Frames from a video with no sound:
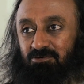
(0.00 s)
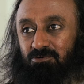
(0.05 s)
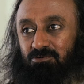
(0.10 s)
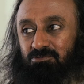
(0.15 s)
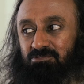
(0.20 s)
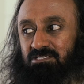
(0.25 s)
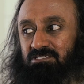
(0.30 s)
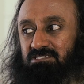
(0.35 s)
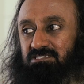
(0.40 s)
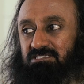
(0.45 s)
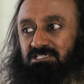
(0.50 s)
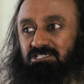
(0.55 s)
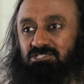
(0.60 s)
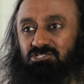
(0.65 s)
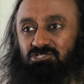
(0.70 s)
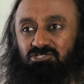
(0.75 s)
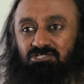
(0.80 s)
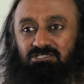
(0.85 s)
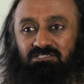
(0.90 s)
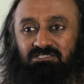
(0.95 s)
Oh, that's
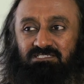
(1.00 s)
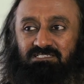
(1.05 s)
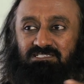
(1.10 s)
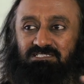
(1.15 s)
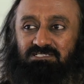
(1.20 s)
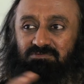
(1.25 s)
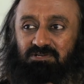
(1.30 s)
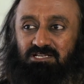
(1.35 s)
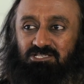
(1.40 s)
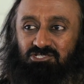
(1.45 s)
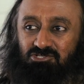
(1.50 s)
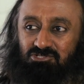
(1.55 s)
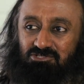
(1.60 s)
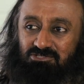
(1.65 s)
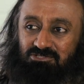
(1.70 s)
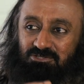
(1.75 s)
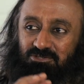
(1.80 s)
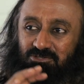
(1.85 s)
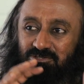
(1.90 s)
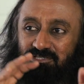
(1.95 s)
Eastern, this is
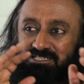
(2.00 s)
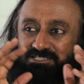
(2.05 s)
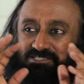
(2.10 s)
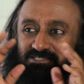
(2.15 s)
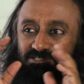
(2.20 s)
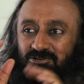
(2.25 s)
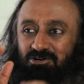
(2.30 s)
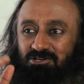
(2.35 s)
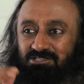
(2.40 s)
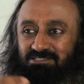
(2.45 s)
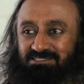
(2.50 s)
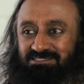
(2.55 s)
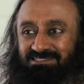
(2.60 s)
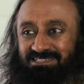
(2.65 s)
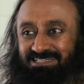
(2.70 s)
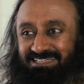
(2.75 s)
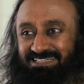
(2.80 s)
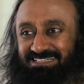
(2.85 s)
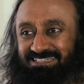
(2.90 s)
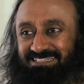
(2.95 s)
Western, oh, that's Northern,
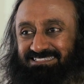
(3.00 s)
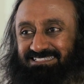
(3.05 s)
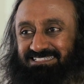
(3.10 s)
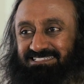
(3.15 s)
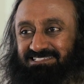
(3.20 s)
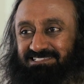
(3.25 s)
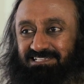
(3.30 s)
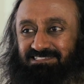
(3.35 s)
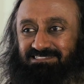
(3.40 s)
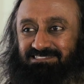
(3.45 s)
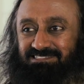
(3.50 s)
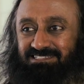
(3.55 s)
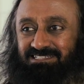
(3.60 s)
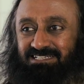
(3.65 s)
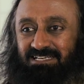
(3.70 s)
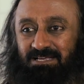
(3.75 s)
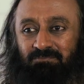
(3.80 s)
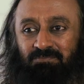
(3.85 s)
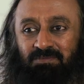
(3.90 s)
this is Southern.